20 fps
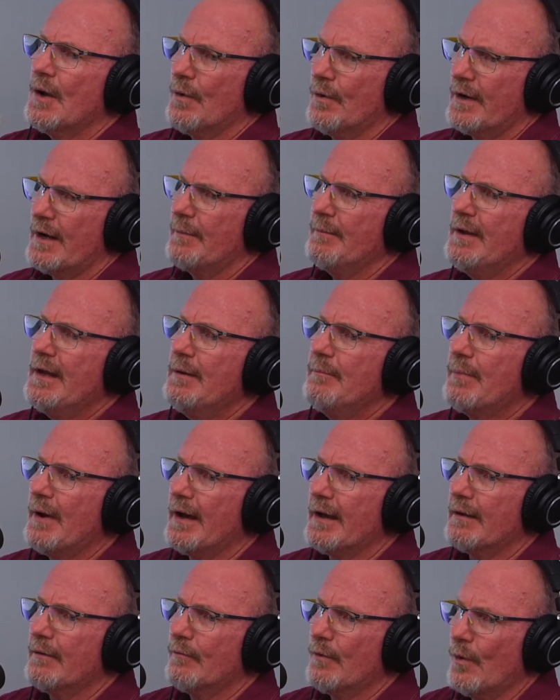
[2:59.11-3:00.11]
What
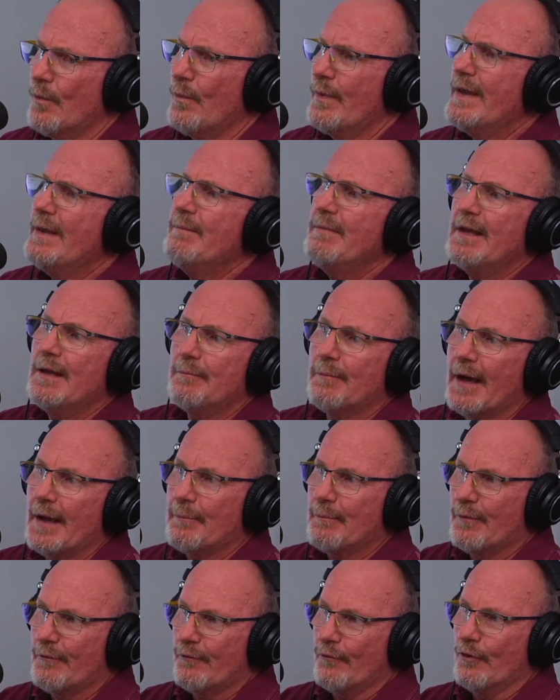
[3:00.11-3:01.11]
we mean by
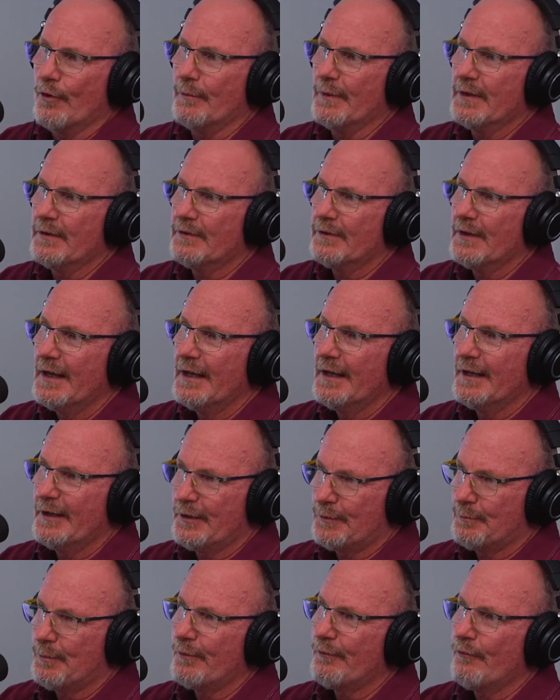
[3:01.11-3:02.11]
performance
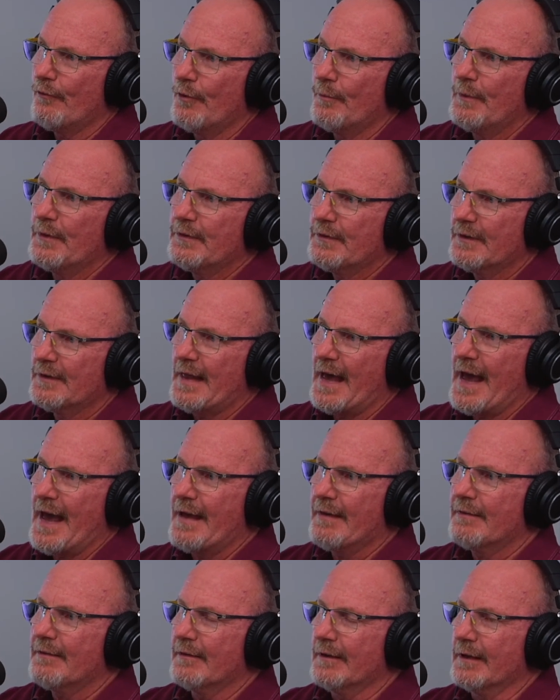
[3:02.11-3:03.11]
is performance of the
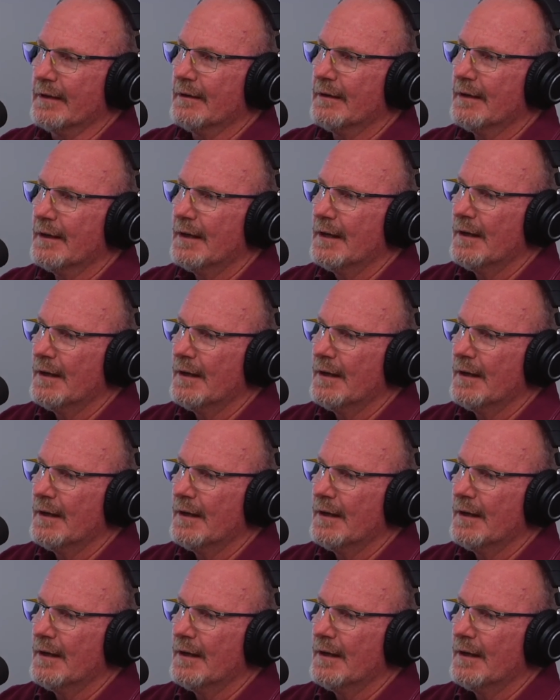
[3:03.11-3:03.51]
athlete.